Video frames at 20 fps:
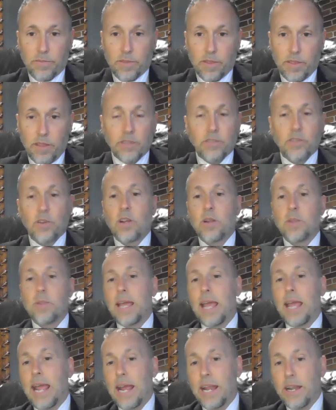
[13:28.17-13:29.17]
Things are going to
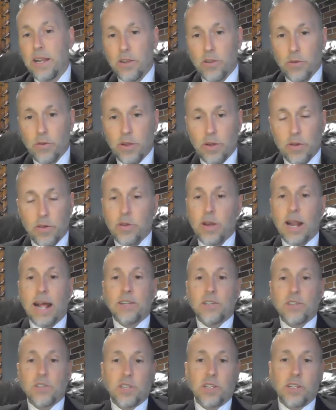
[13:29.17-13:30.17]
be handed to you. You're not
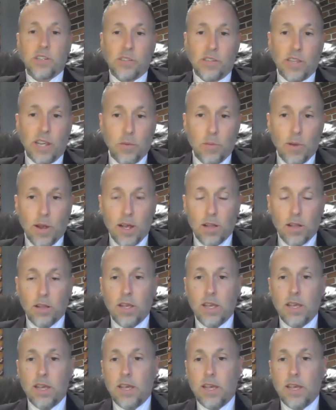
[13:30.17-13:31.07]
just going to say, well,